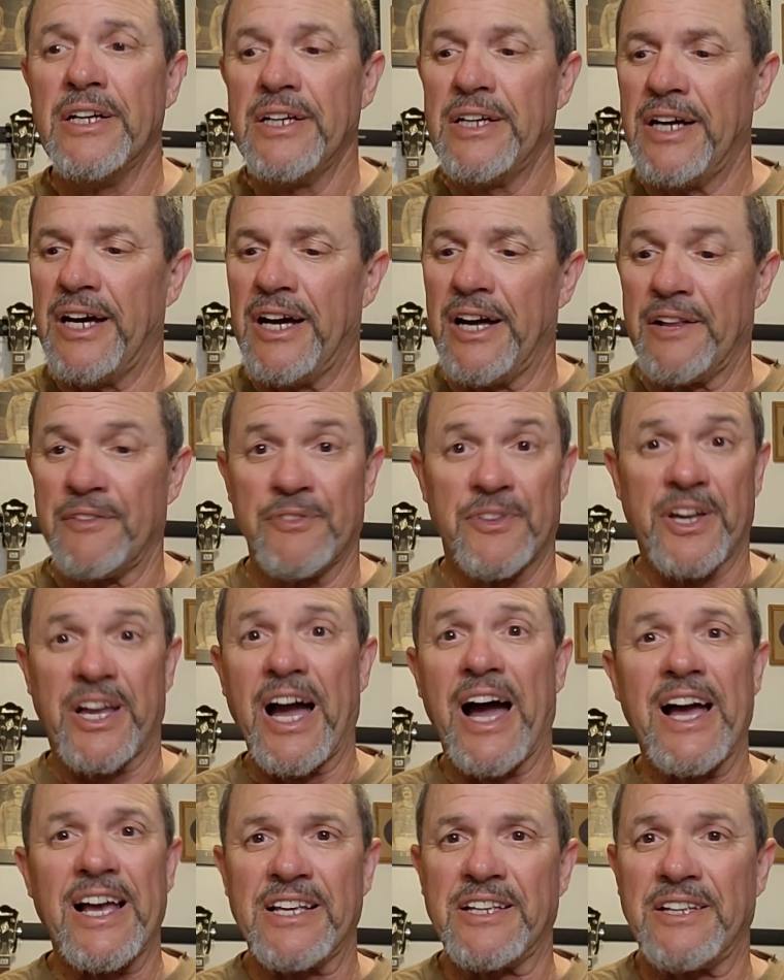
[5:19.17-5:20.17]
Uh, the
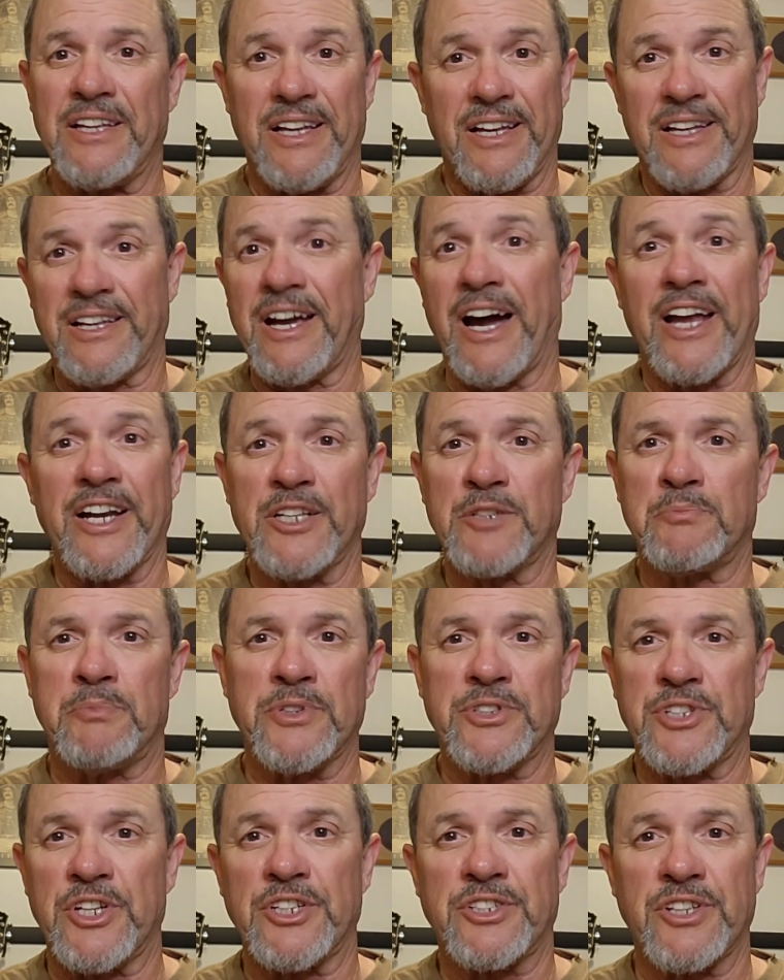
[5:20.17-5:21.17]
guy got his
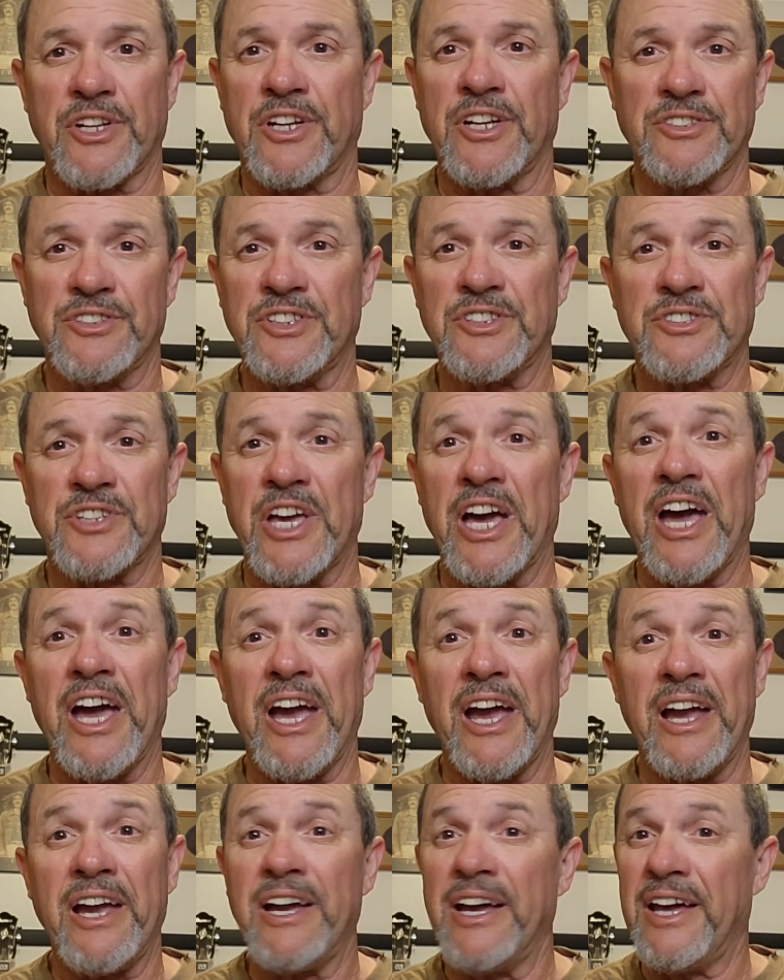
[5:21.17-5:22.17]
position because he's
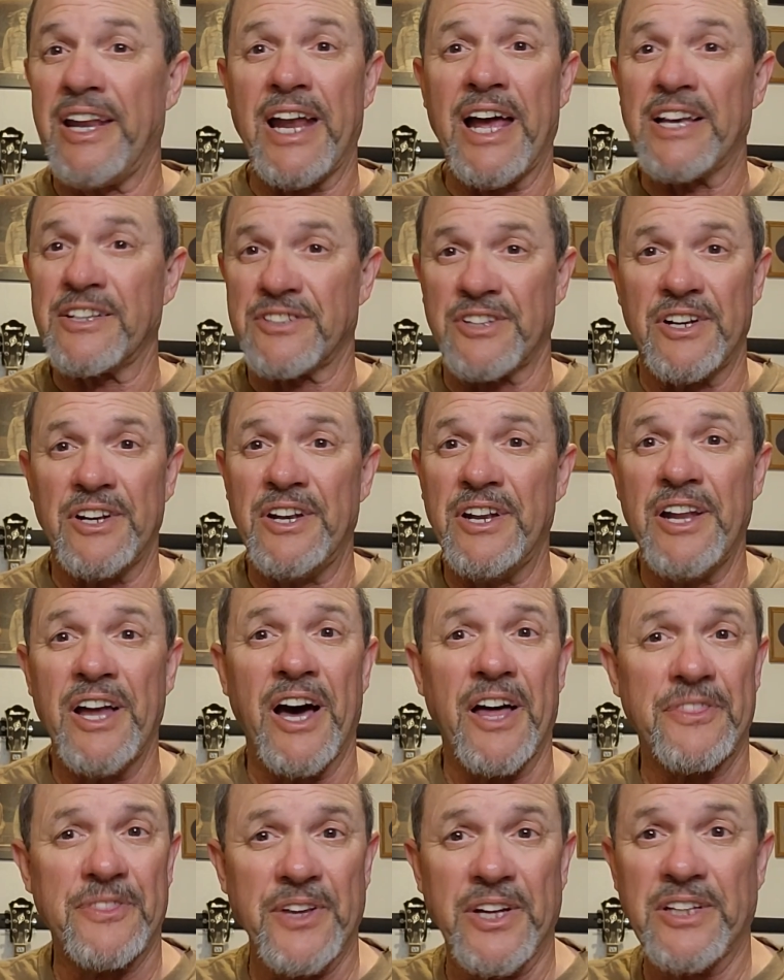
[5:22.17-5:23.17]
gay. It has
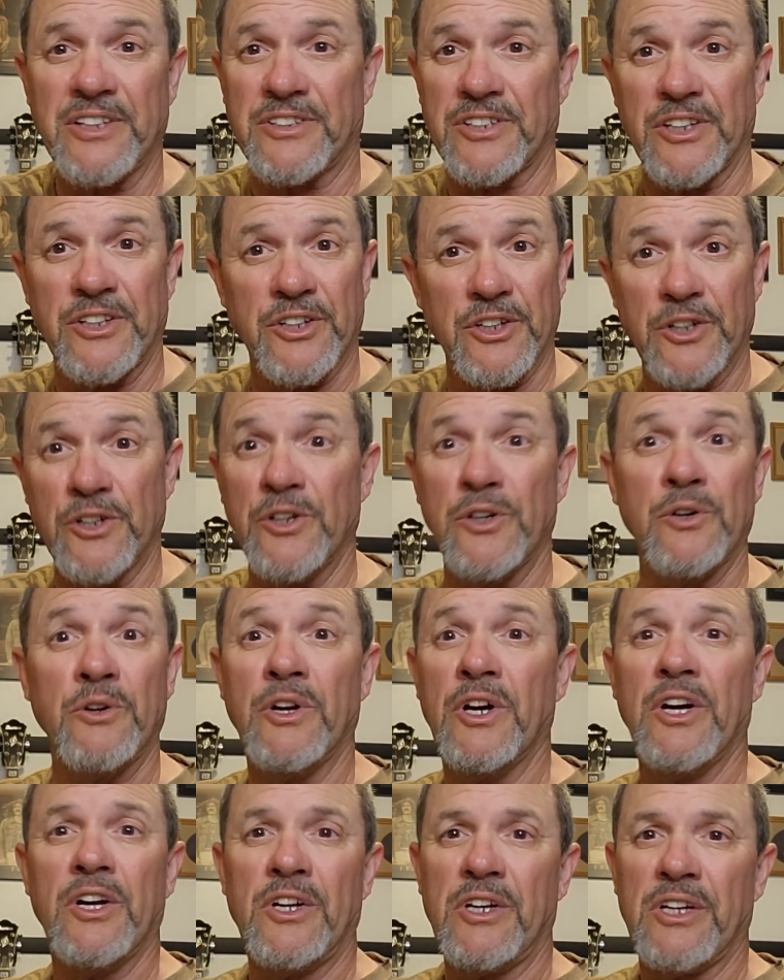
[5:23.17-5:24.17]
nothing to
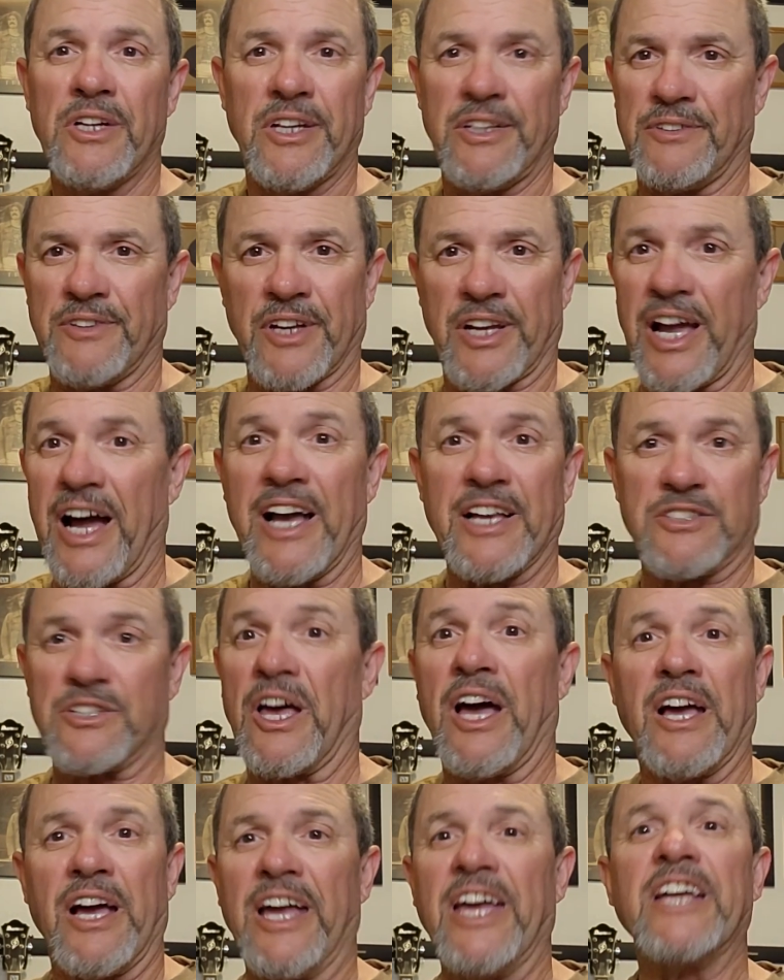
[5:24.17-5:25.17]
do. The
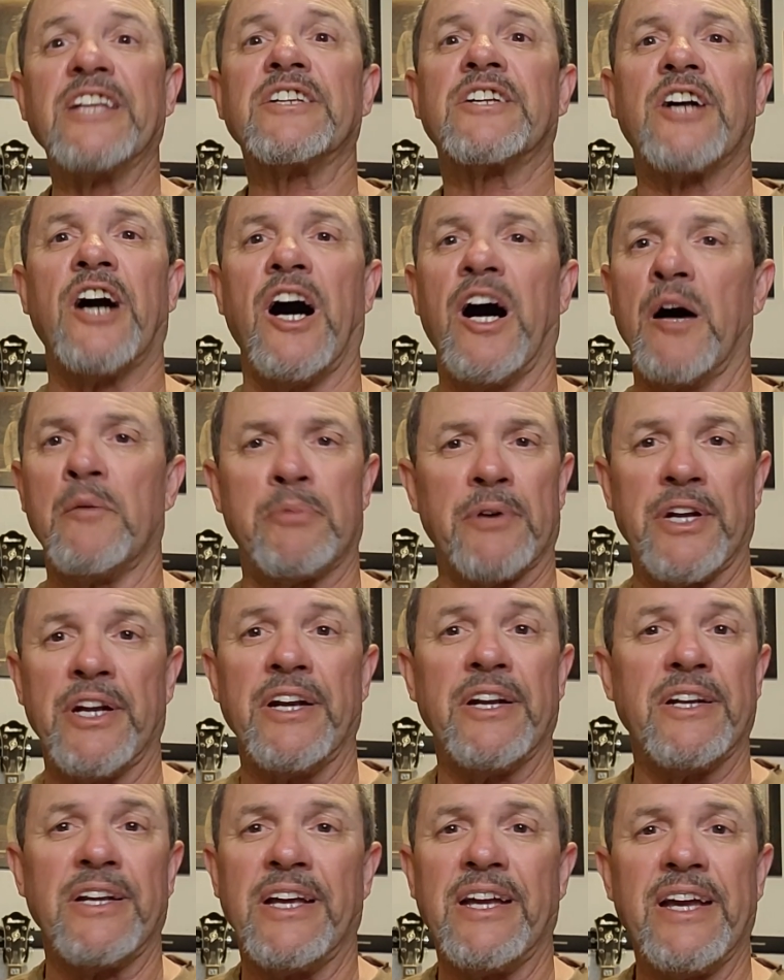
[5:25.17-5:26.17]
guy's
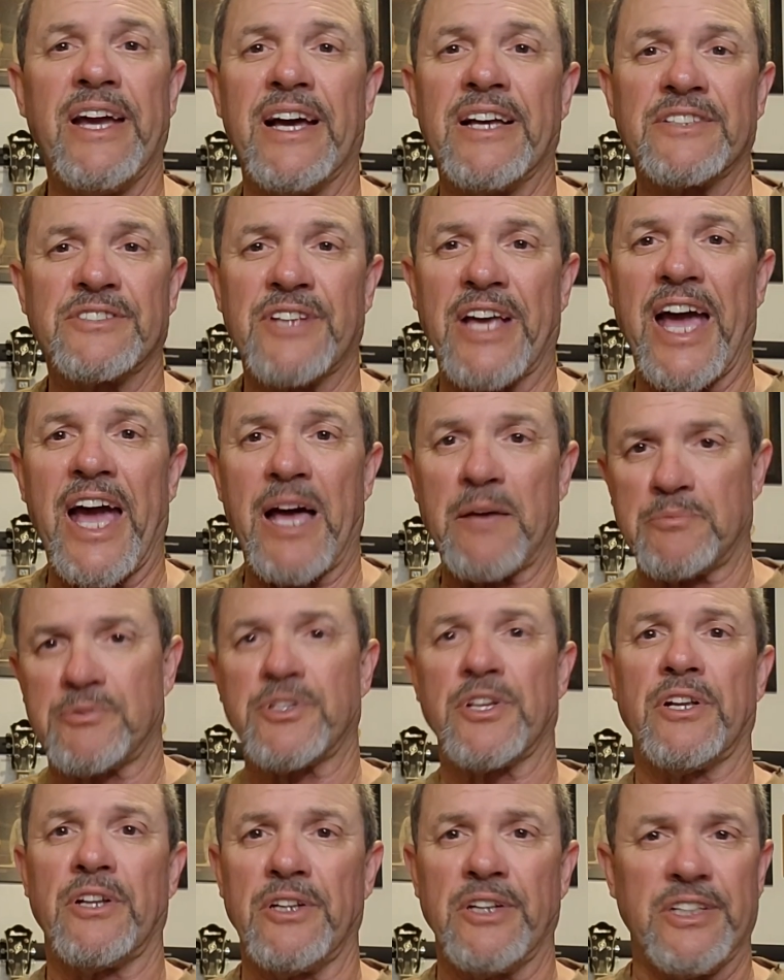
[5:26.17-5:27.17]
incompetent. He has
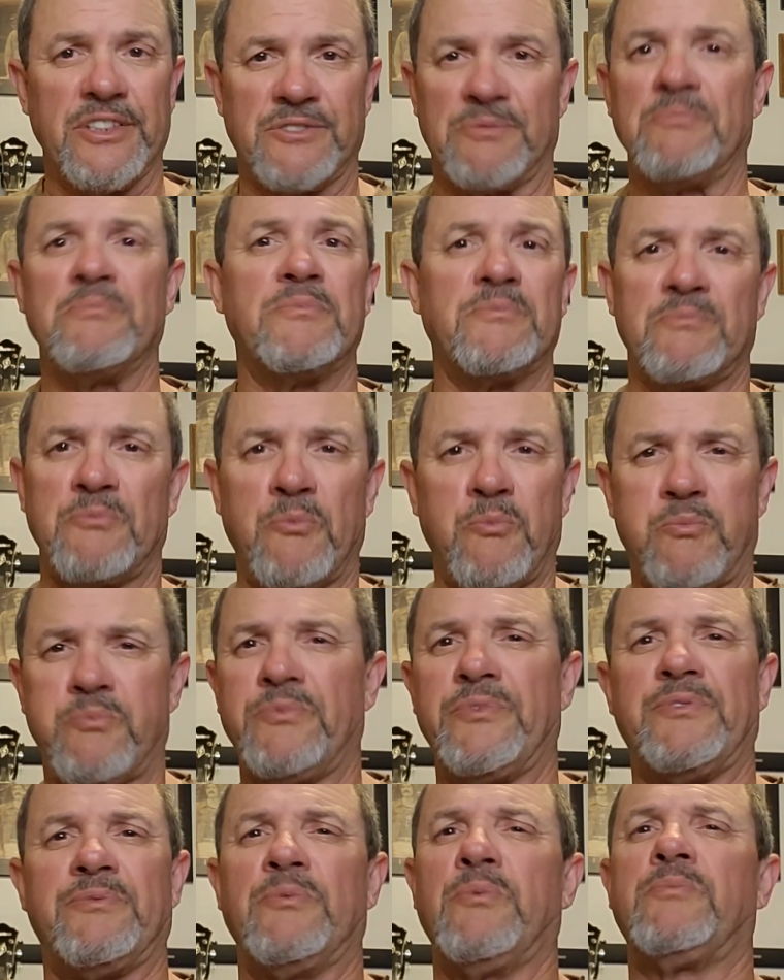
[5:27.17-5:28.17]
absolutely. He's
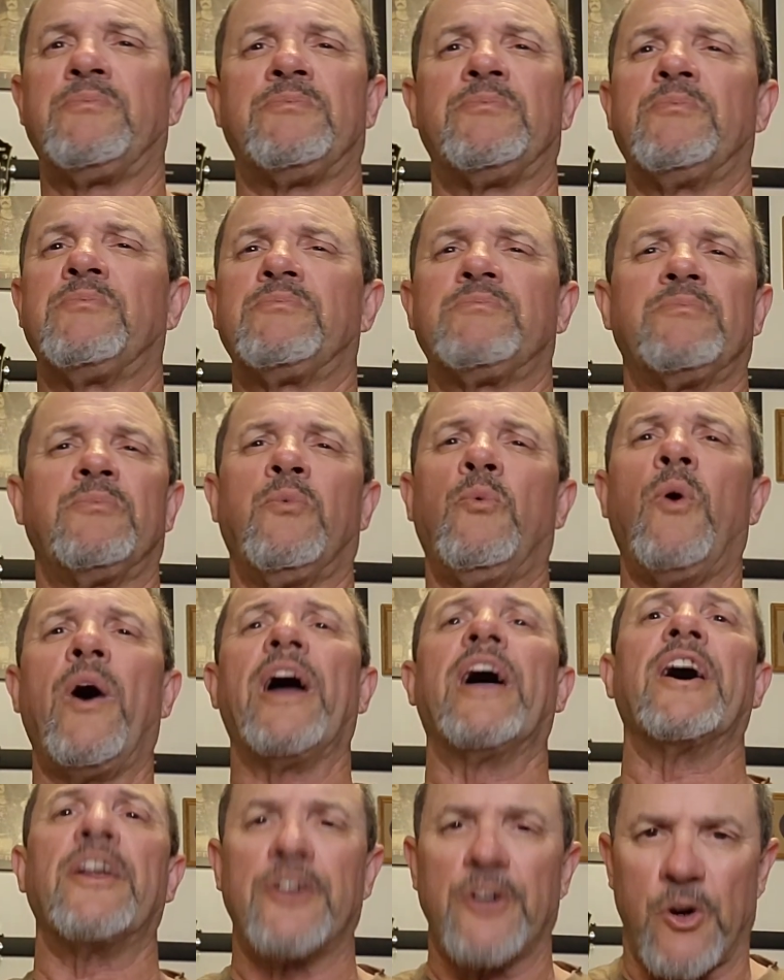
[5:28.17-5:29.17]

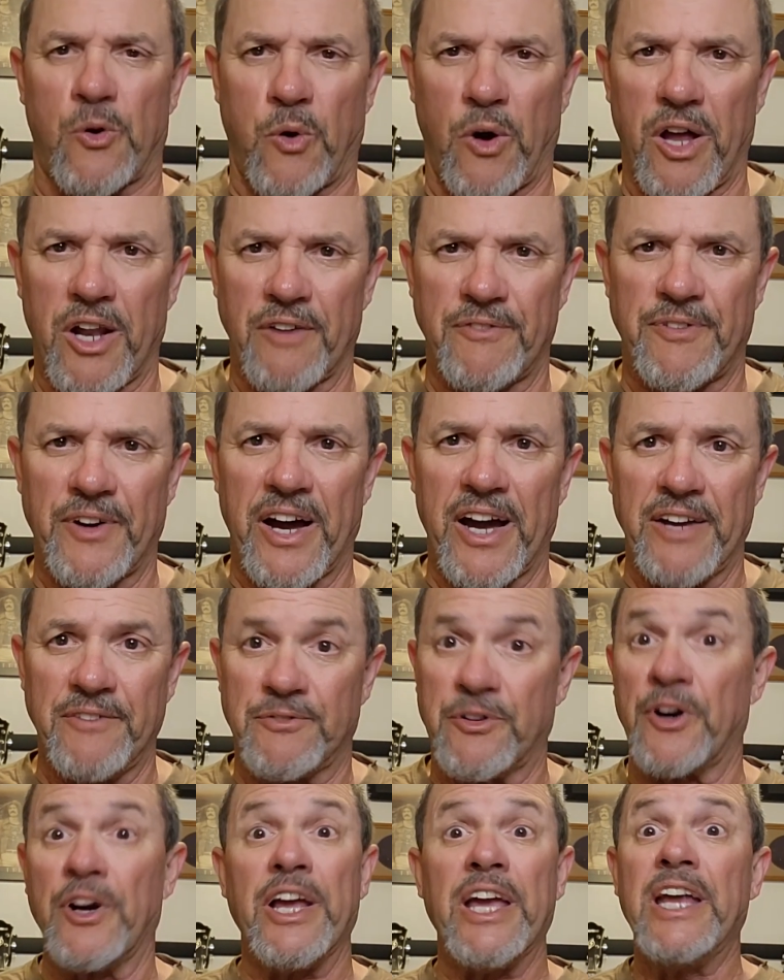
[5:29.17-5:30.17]
way underqualified
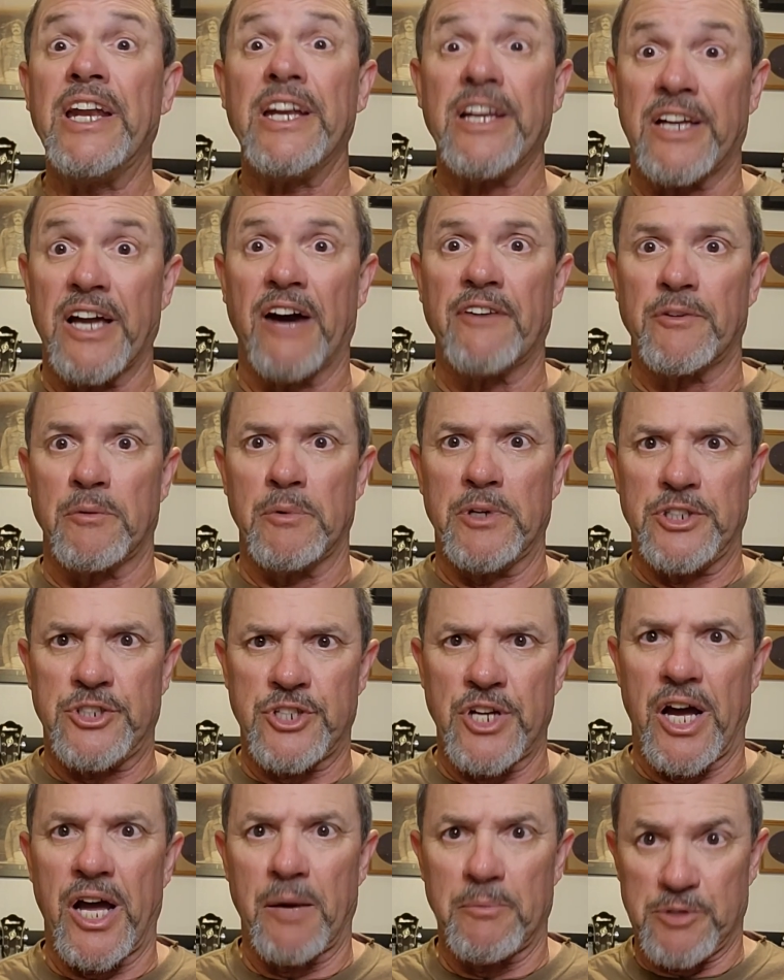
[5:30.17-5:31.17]
for any government
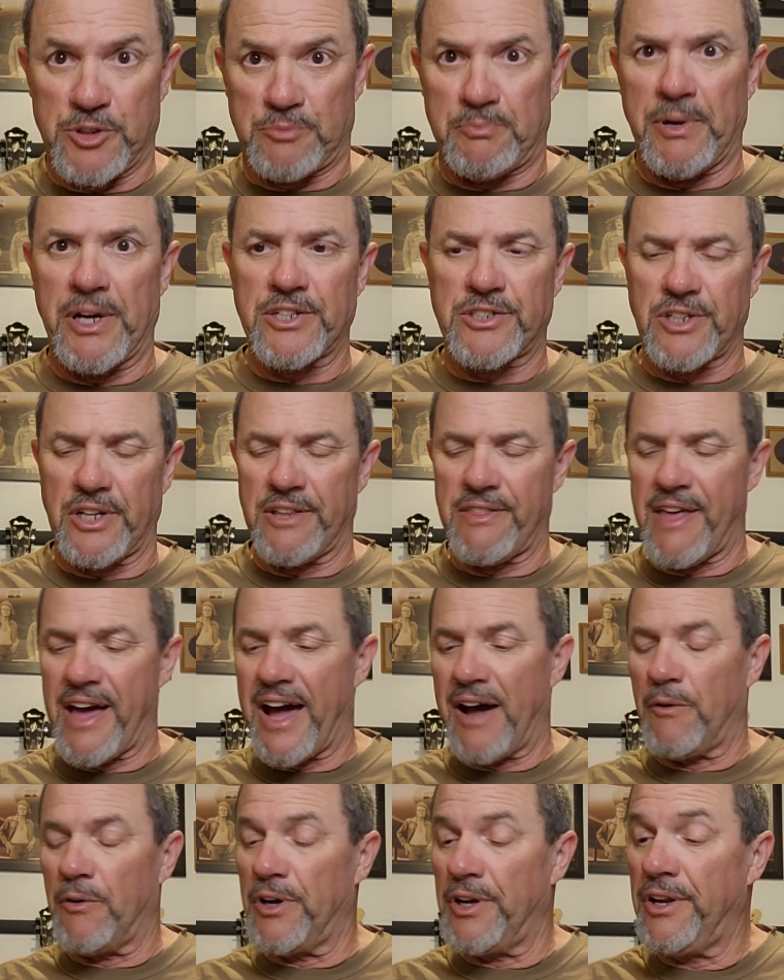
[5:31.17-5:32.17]
job, especially
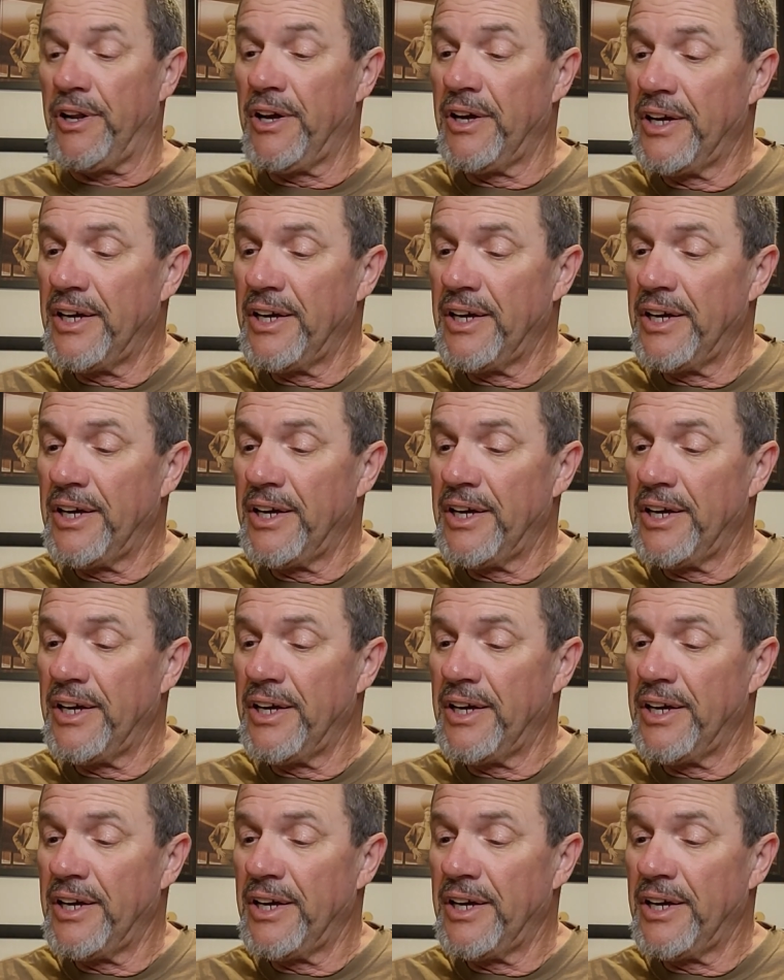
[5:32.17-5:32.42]
that one.